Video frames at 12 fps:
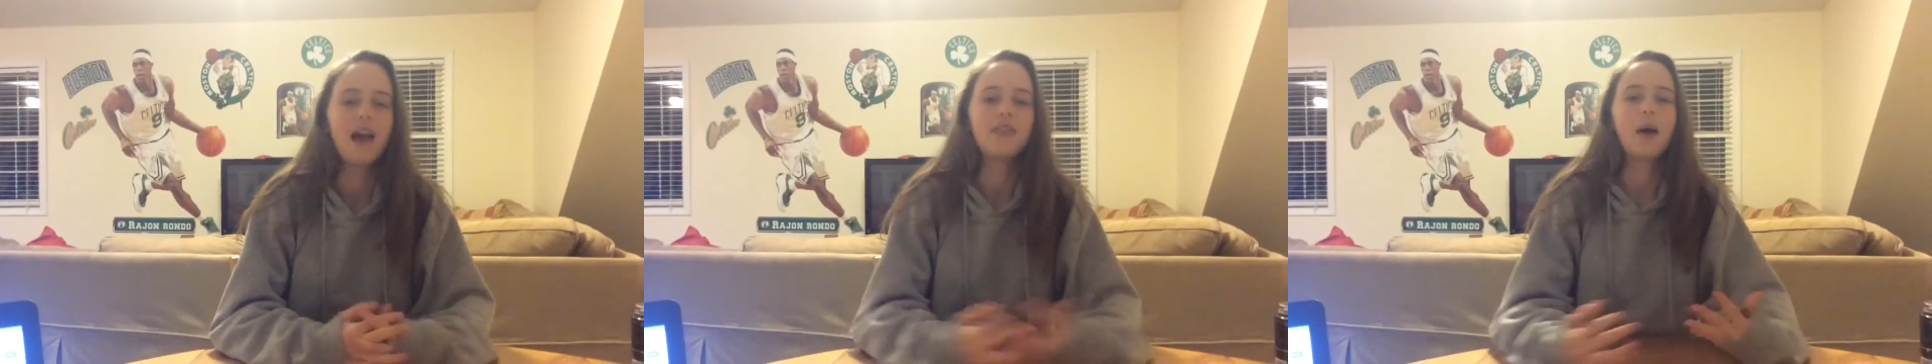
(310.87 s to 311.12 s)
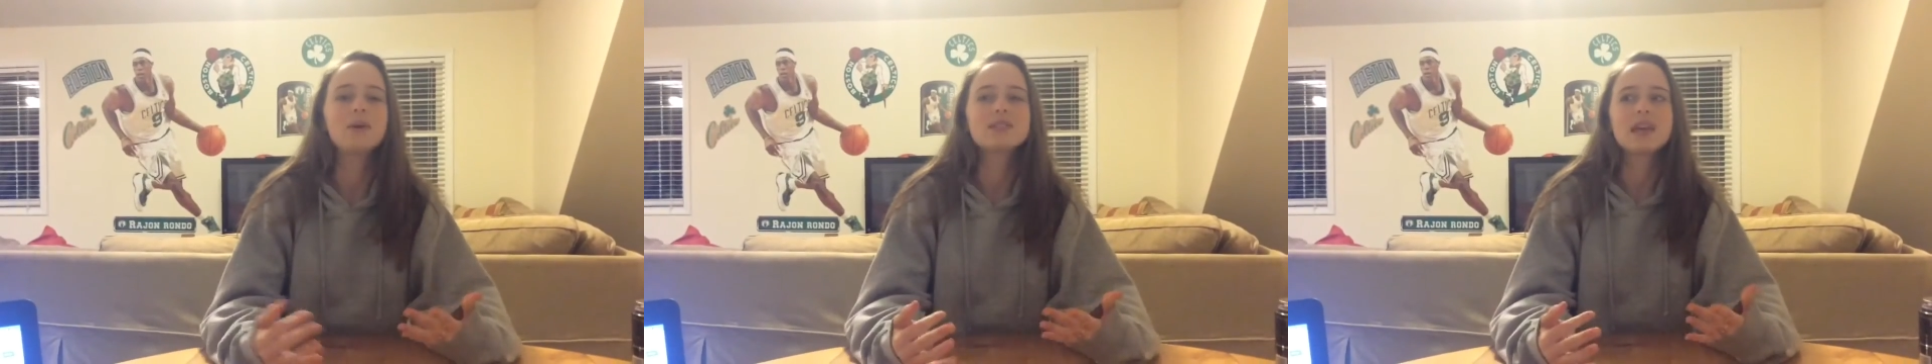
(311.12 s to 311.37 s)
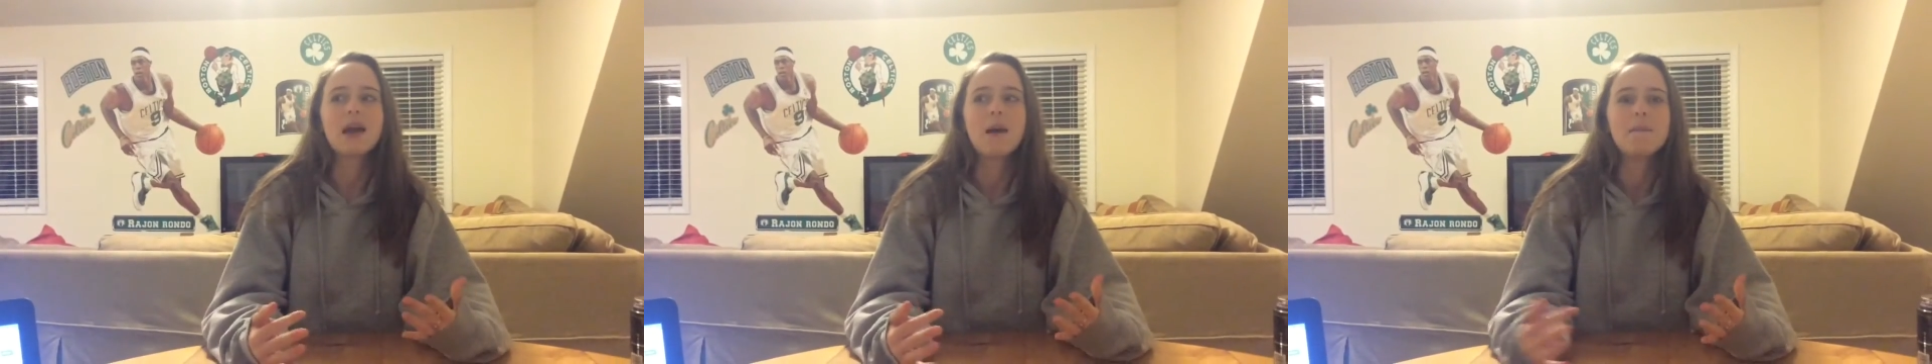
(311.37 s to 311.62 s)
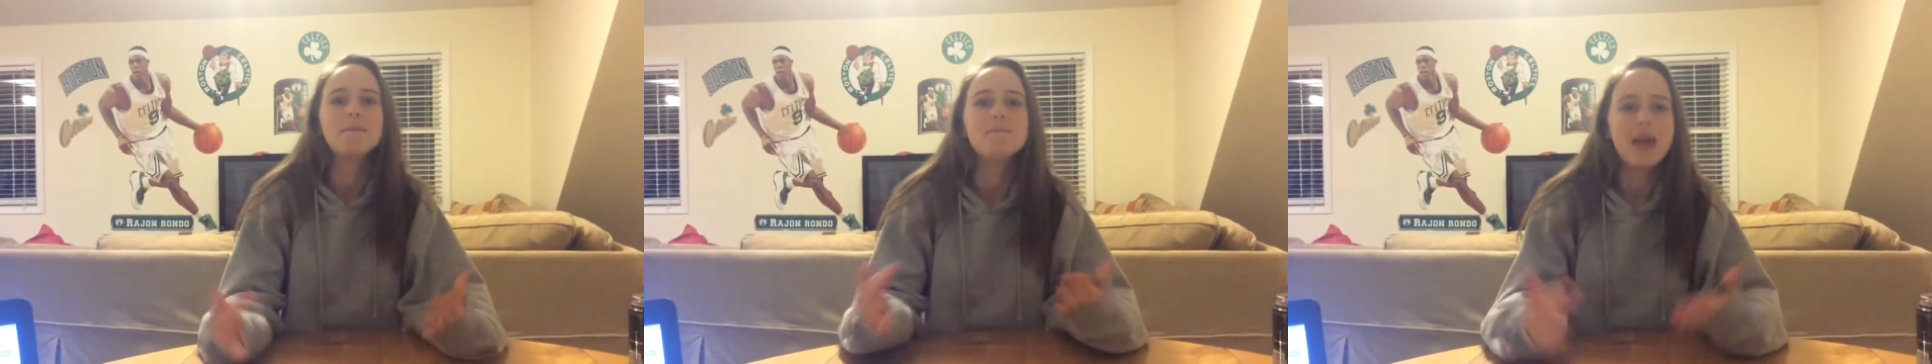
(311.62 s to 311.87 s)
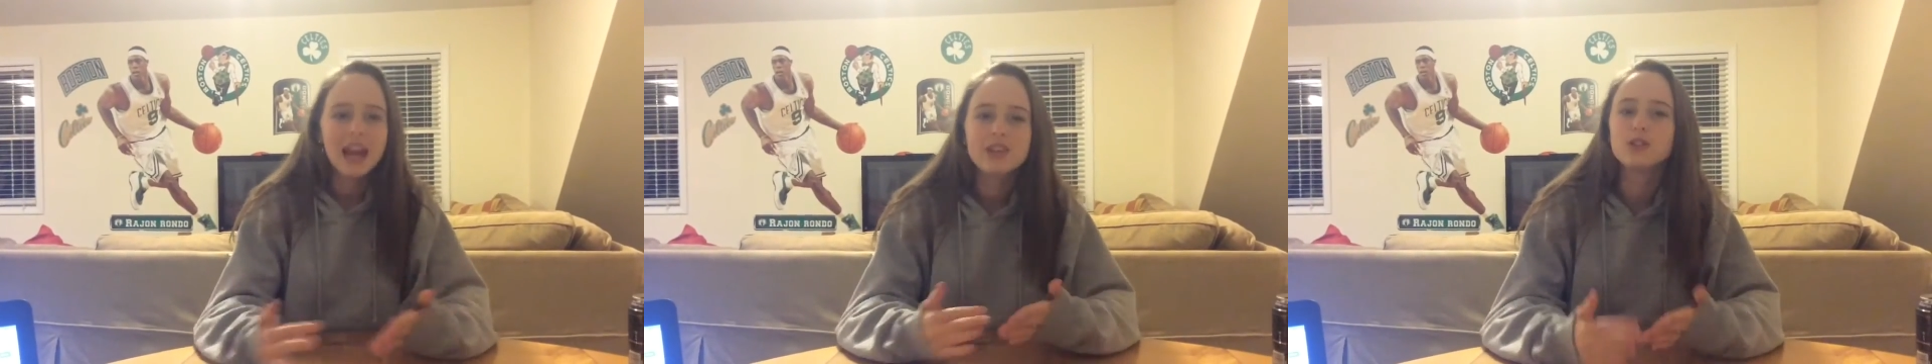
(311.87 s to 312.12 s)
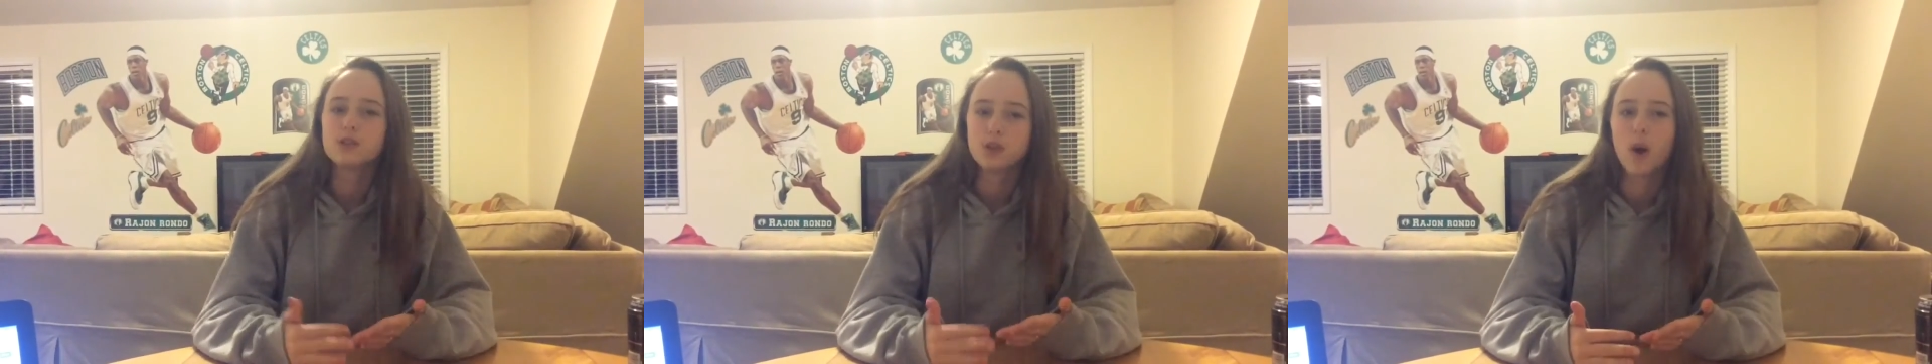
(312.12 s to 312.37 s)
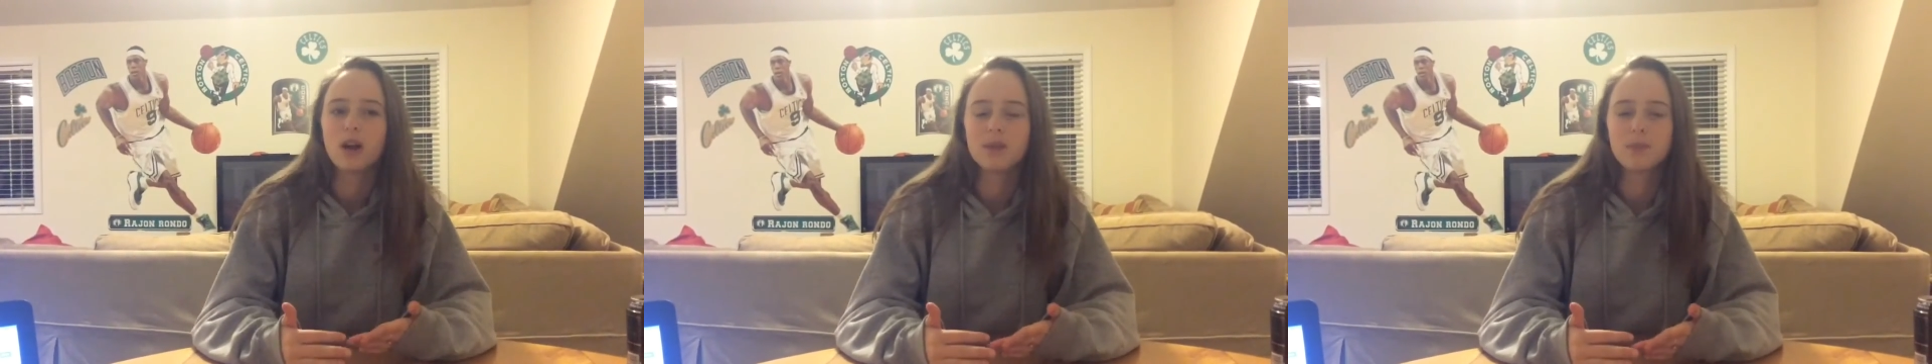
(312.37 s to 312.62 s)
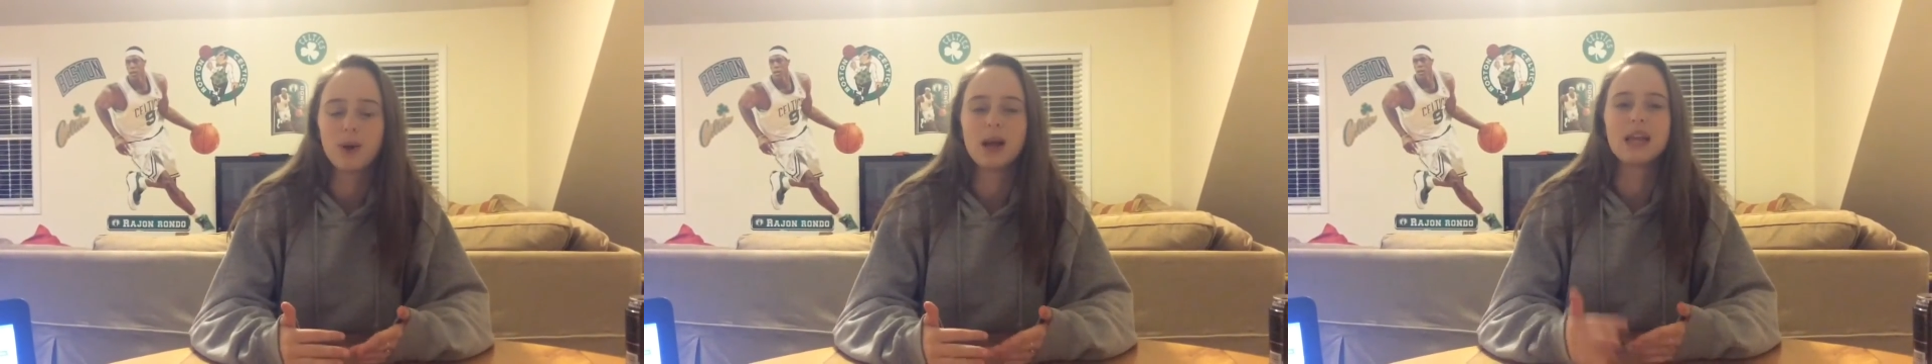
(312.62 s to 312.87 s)
That was like a major
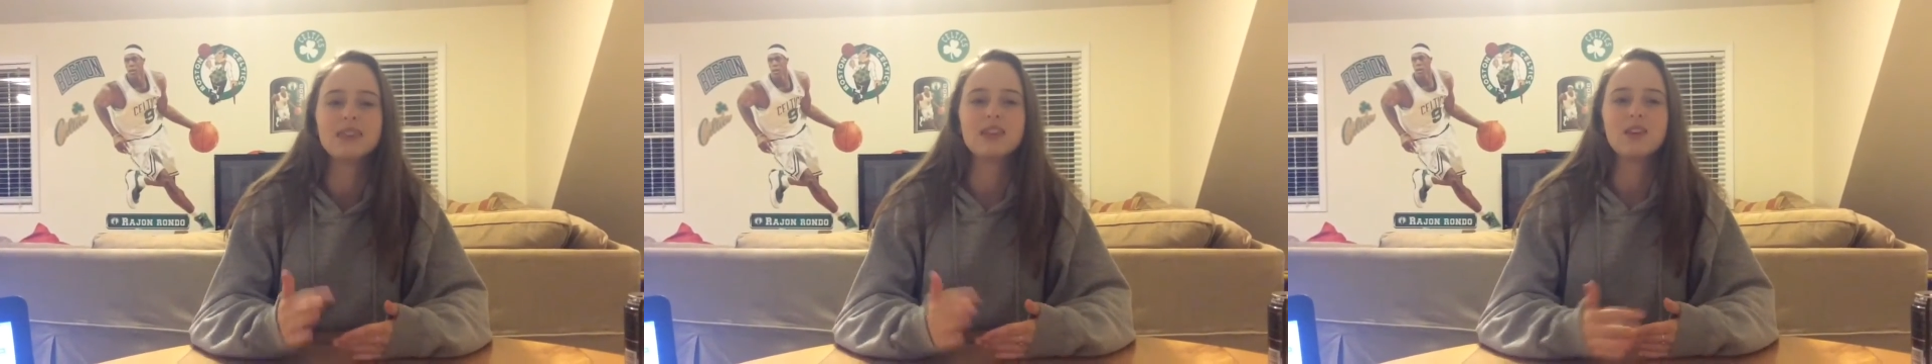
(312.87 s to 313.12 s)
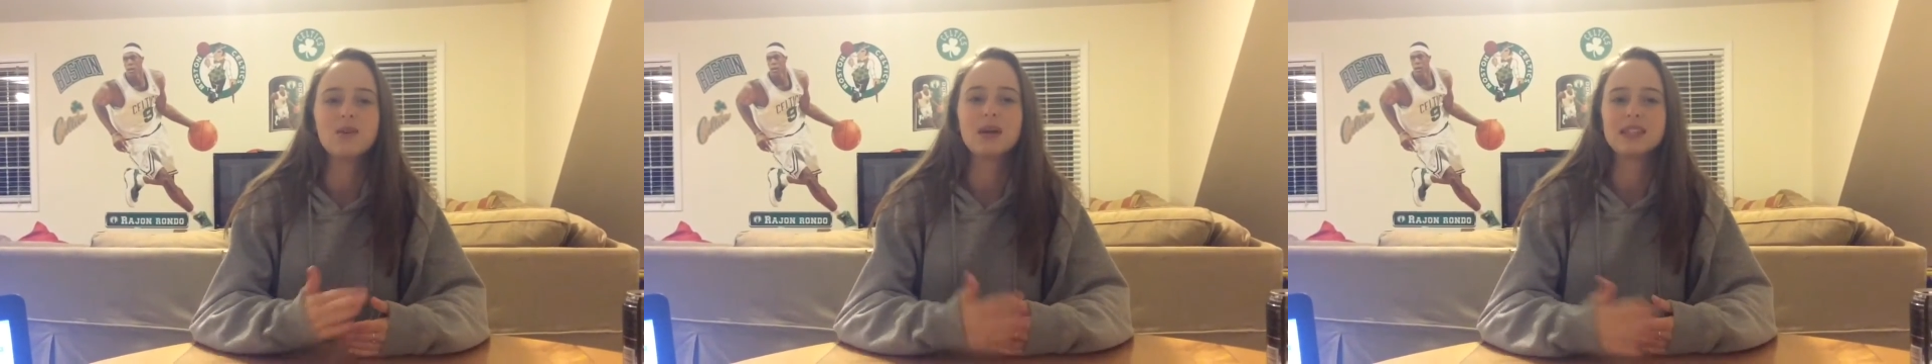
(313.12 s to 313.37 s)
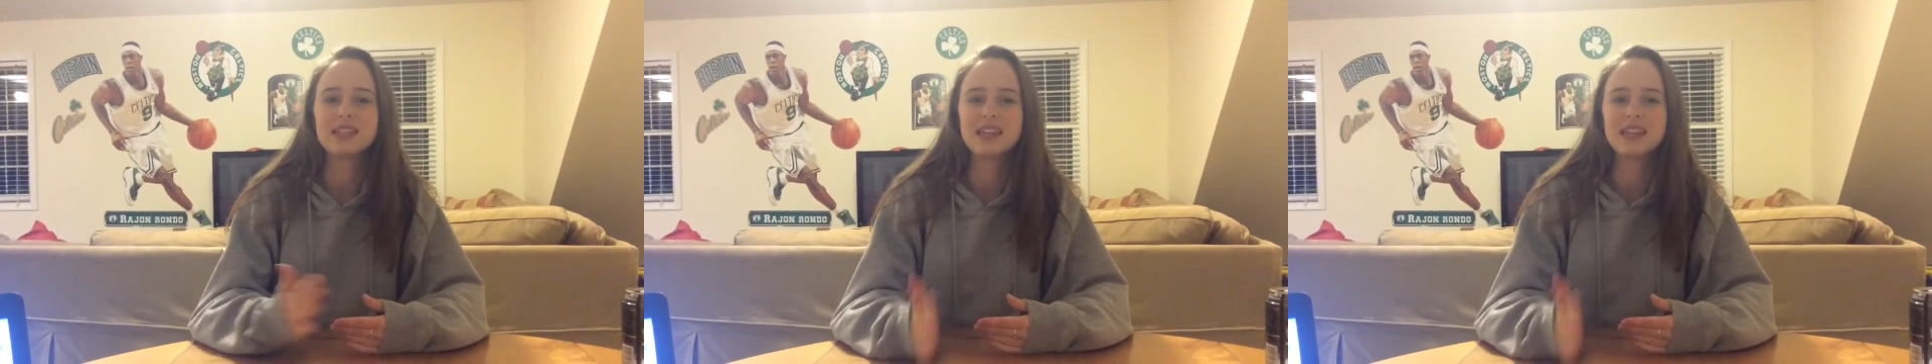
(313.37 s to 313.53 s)
turning point in the U.S.